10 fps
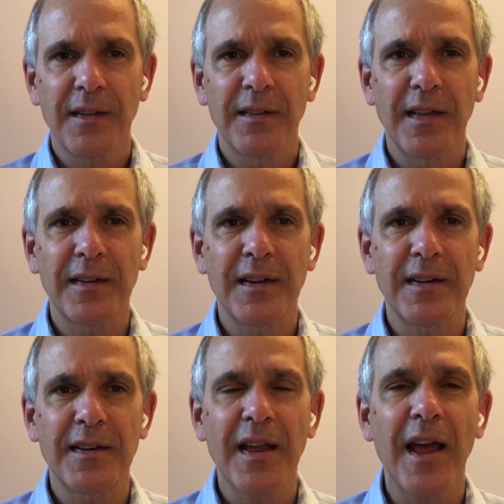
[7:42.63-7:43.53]
that
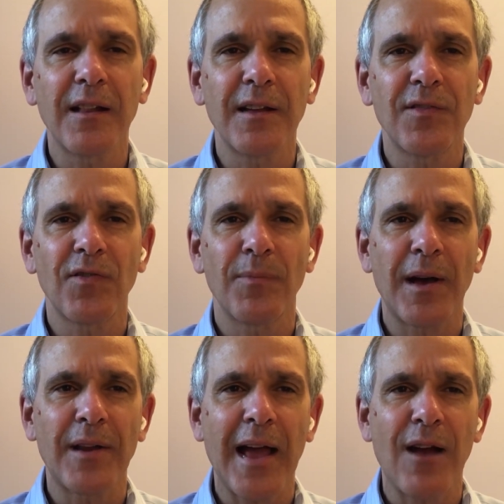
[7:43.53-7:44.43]
can tell us
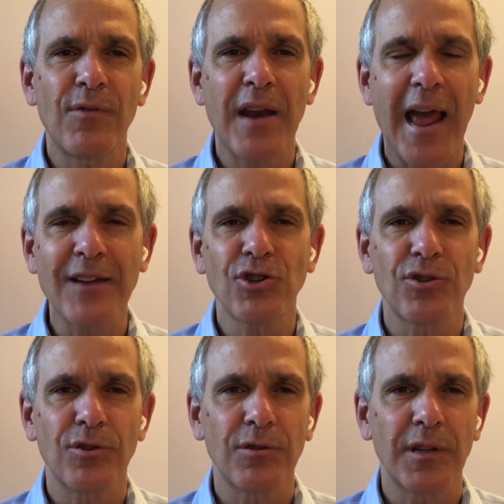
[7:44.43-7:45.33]
about how
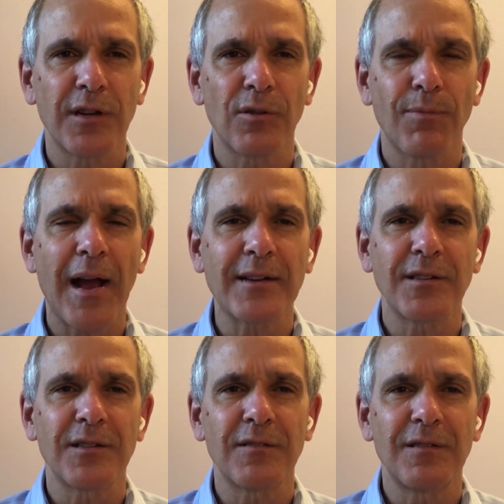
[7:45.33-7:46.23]
national clinical
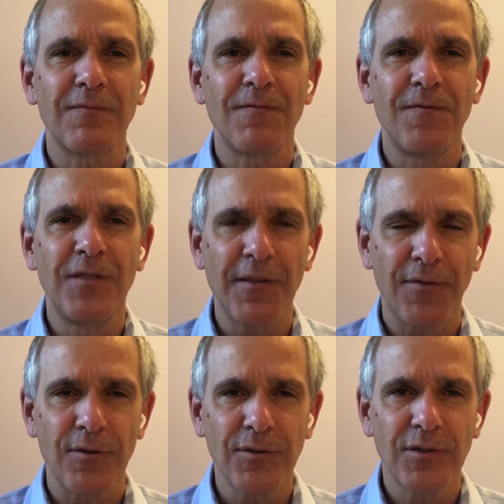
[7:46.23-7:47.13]
practice
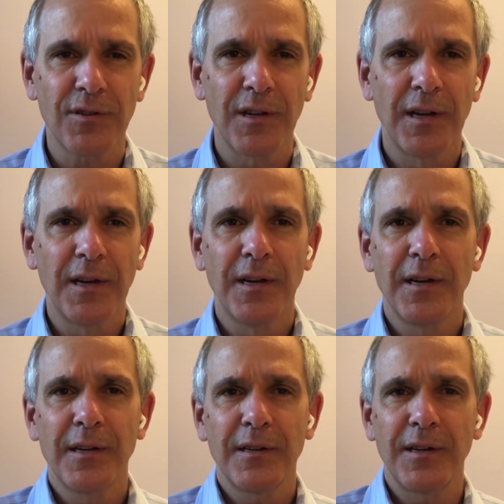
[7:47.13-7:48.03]
differs,
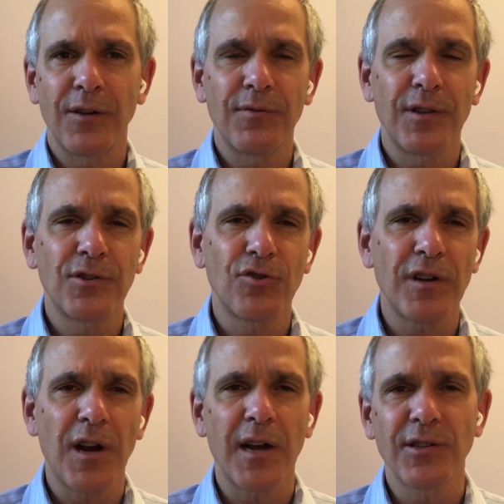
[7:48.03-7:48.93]
the
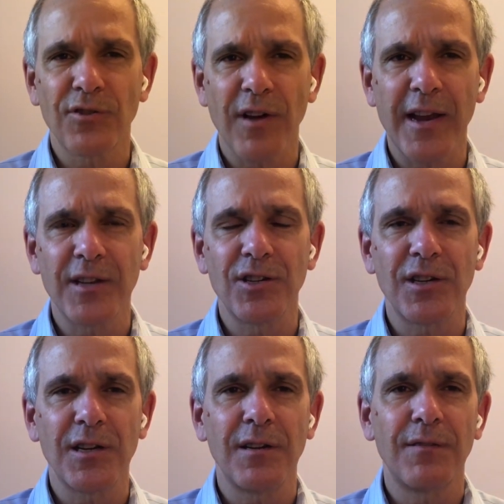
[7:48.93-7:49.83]
triage
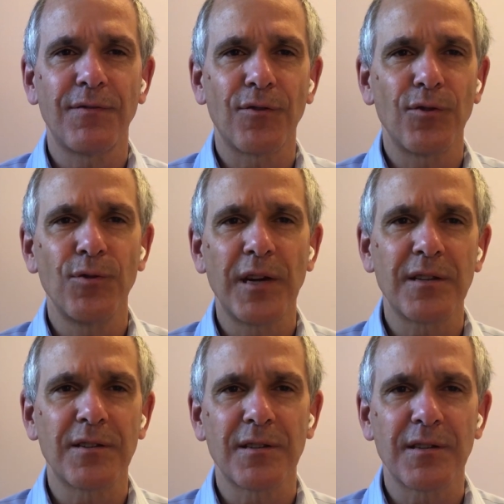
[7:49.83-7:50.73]
strategy for who
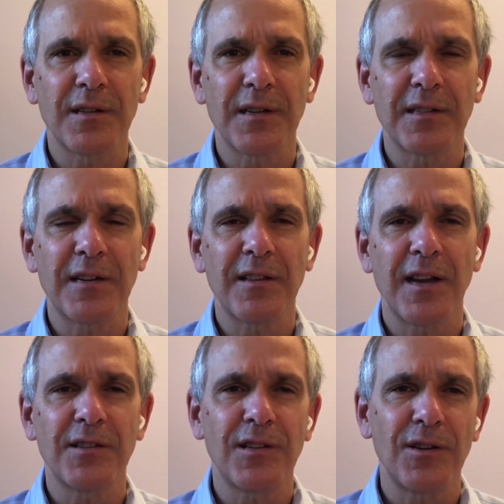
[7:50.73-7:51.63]
gets sent to the
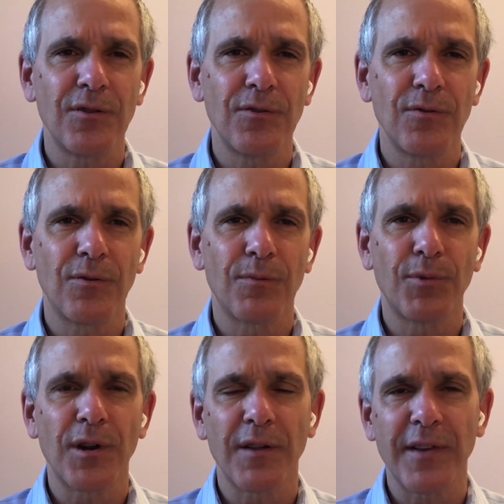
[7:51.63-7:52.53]
ICU or
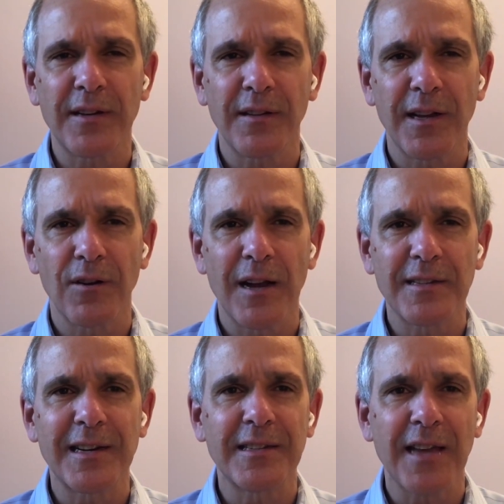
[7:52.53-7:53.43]
put on a ventilator as
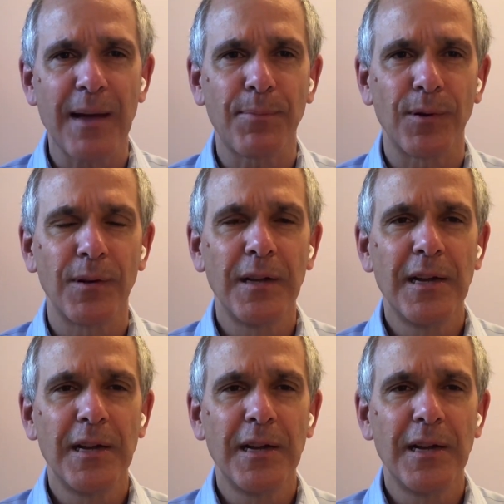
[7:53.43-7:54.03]
an example,